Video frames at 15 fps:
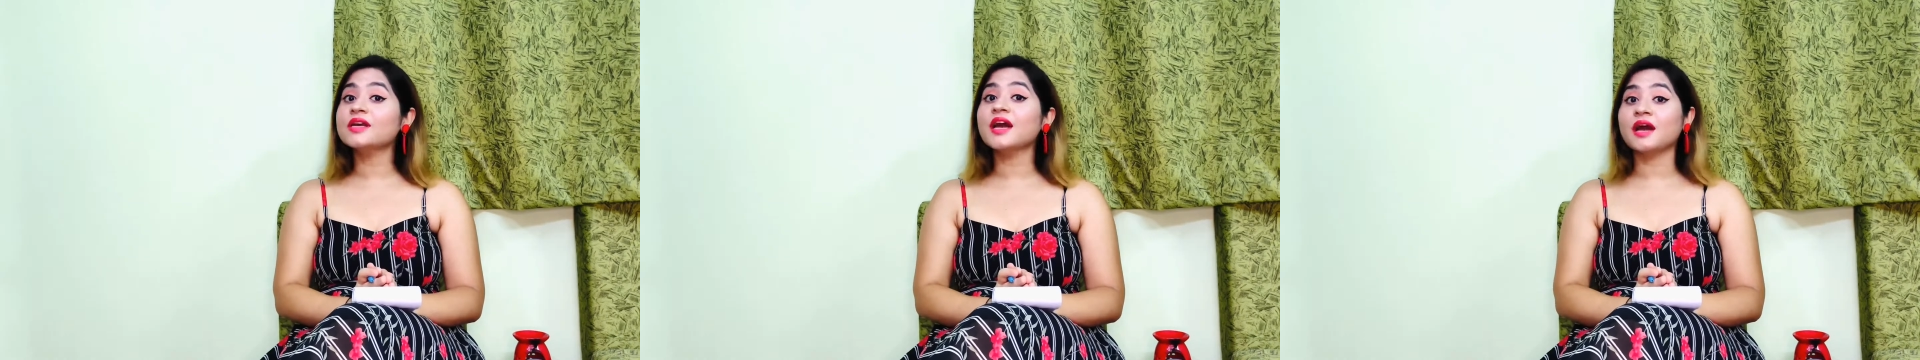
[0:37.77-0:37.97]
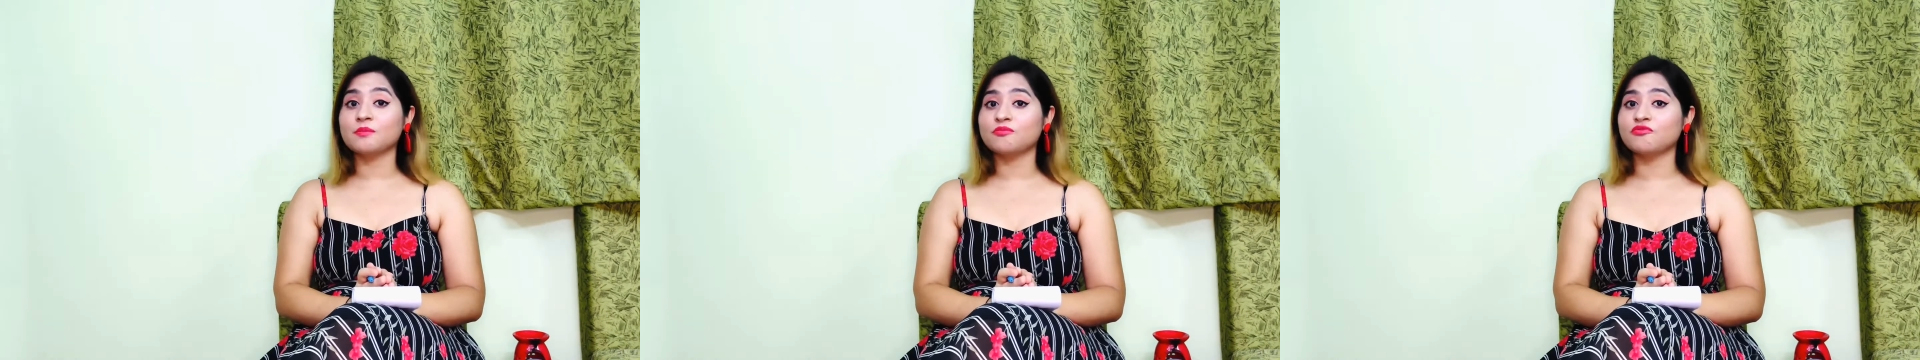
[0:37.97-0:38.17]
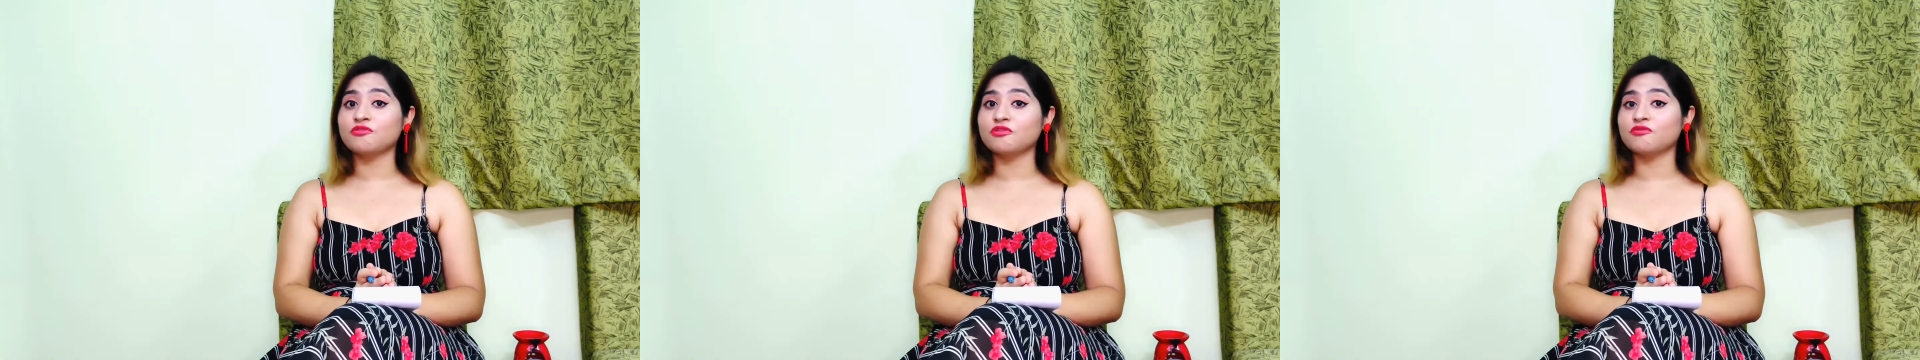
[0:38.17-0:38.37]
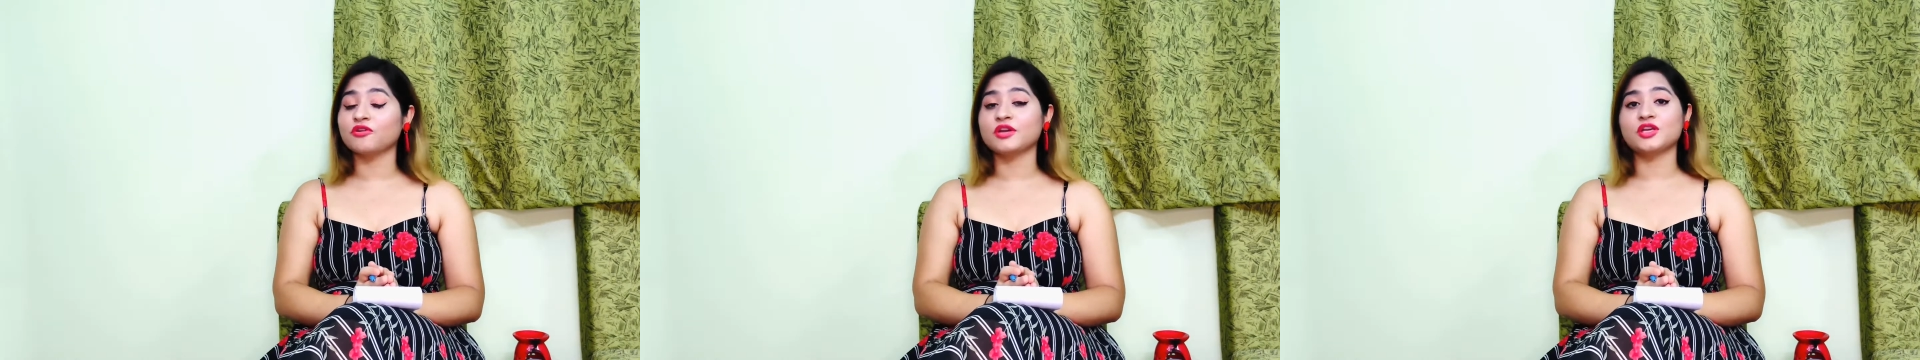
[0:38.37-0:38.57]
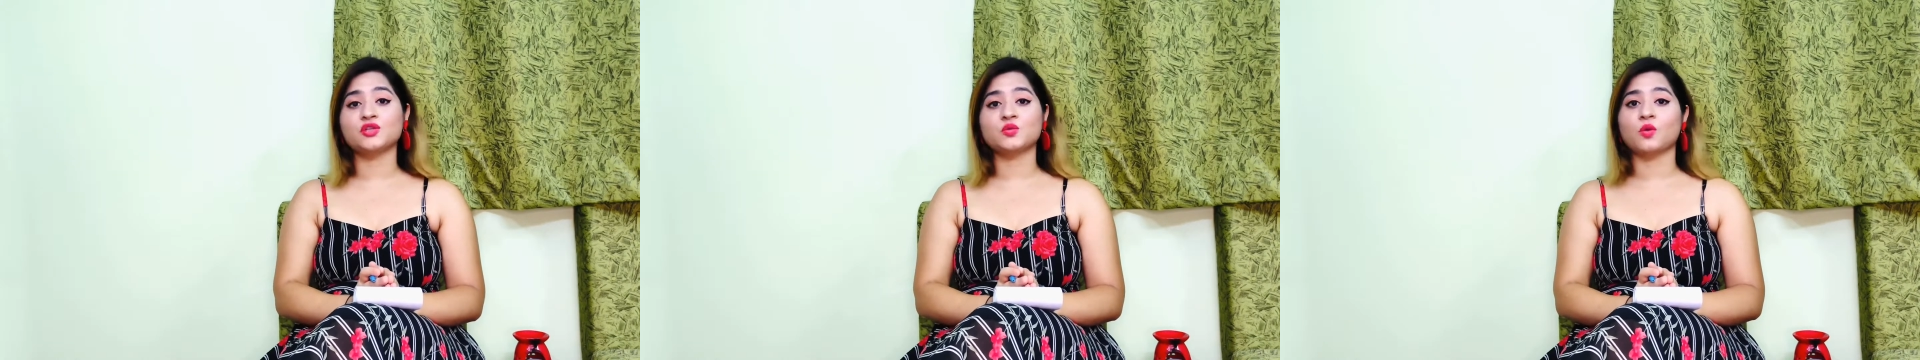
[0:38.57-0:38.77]
helpful for
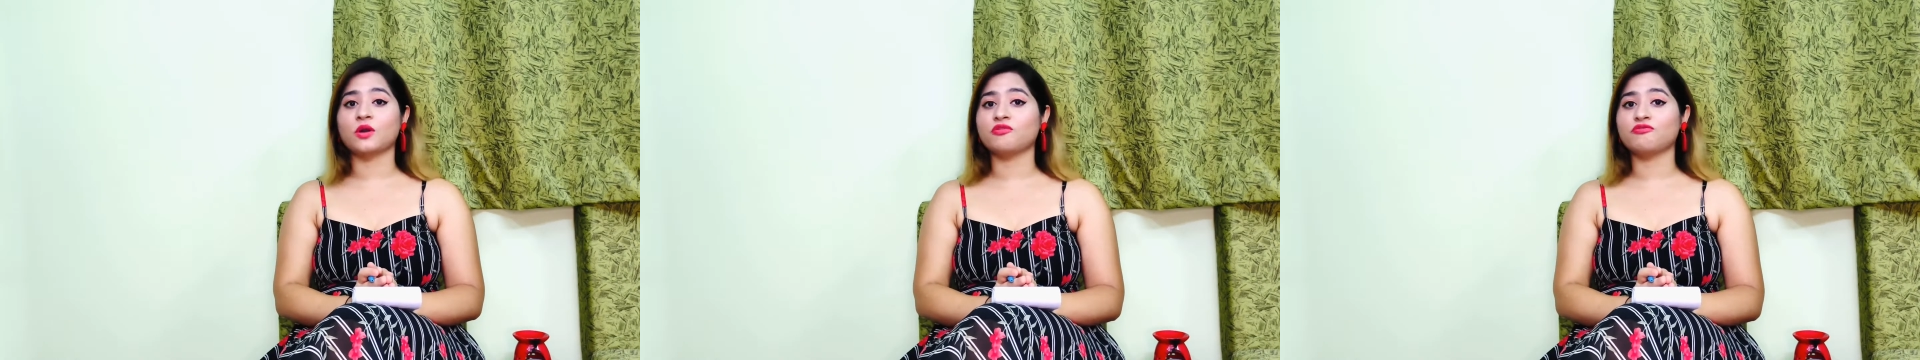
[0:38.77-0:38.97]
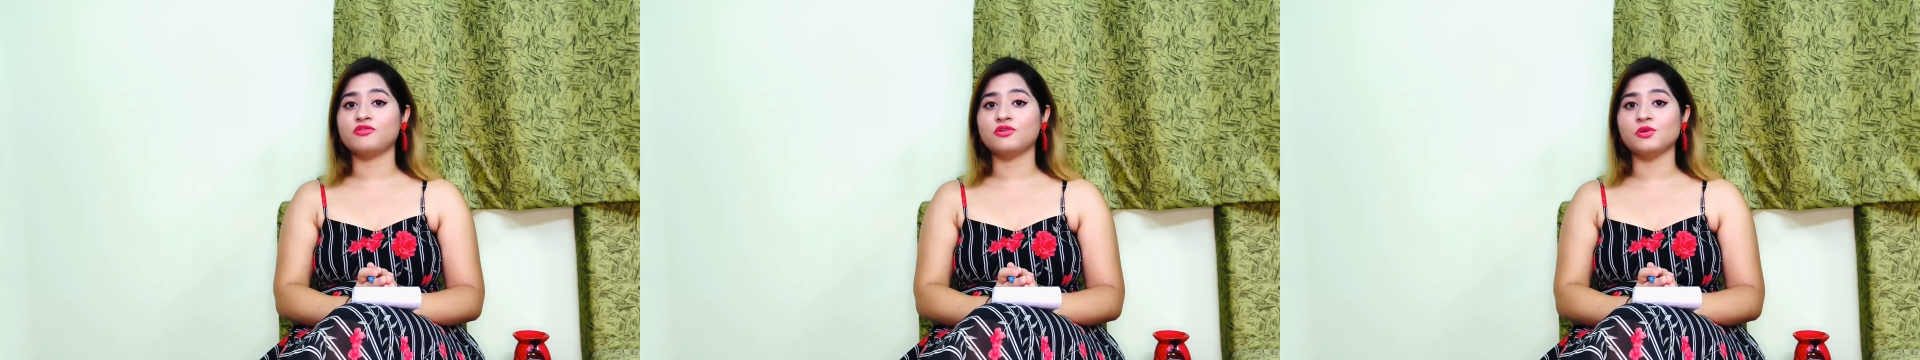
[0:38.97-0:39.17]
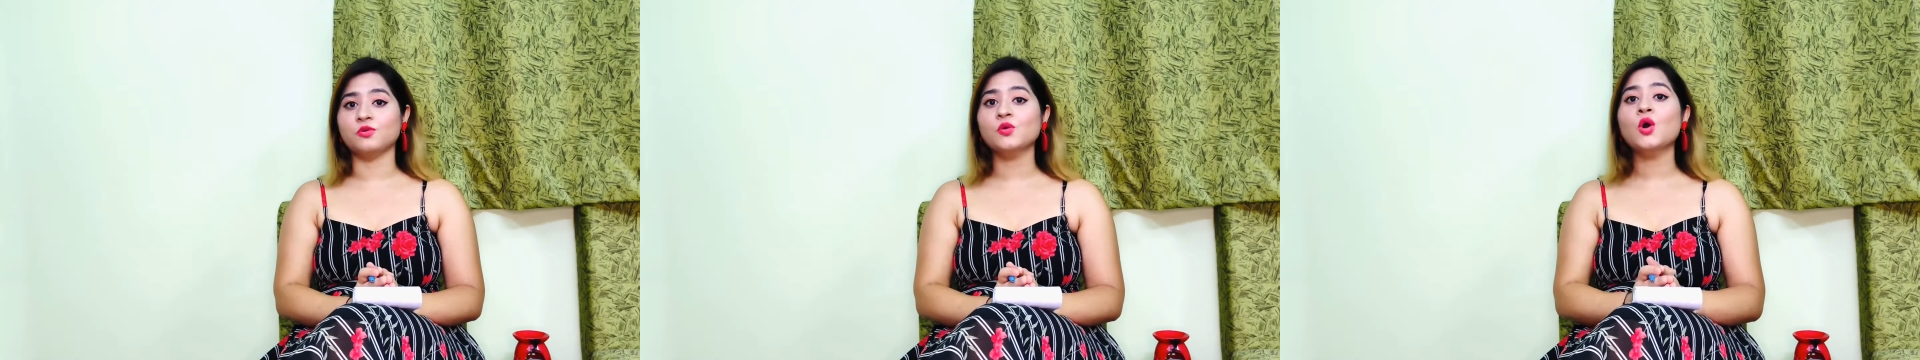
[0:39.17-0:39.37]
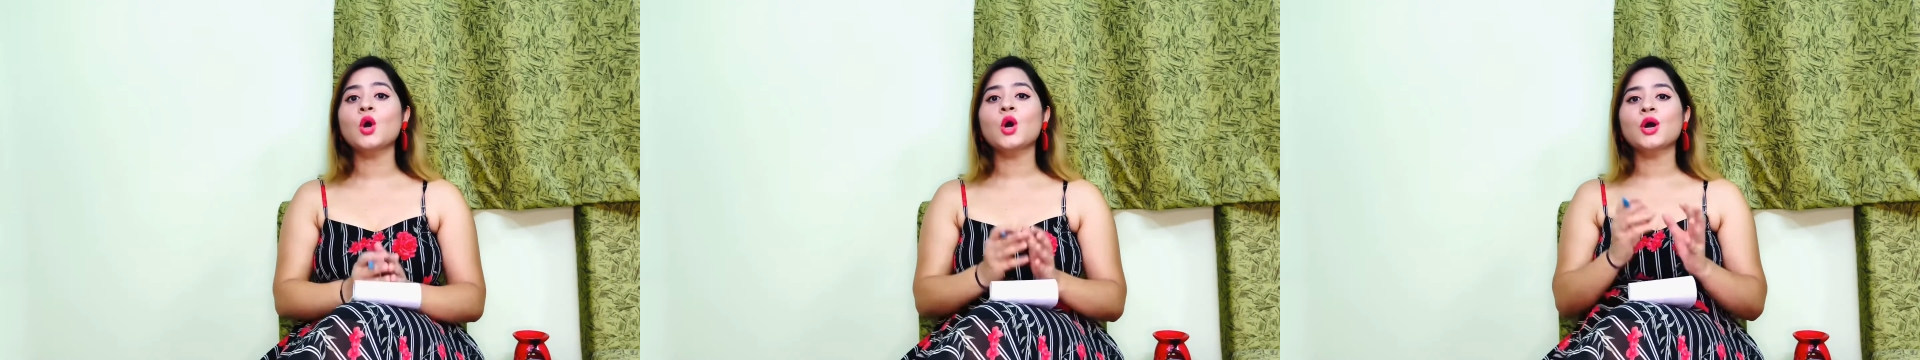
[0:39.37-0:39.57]
each one of you.